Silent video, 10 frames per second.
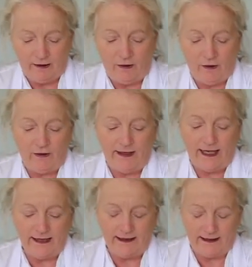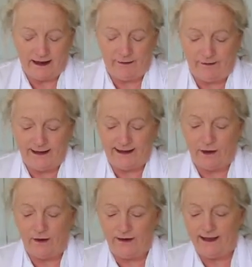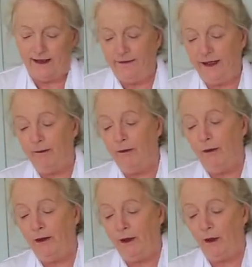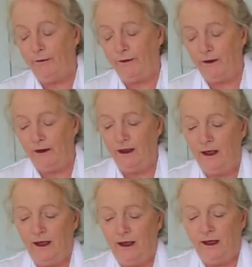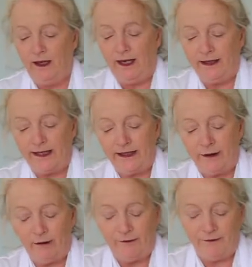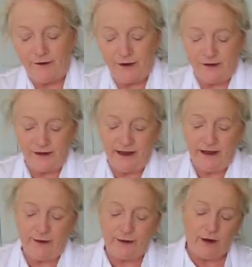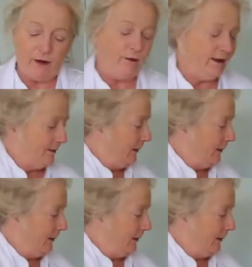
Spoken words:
all that lovely sauce and everything bubbling over and getting your oven dirty, you can always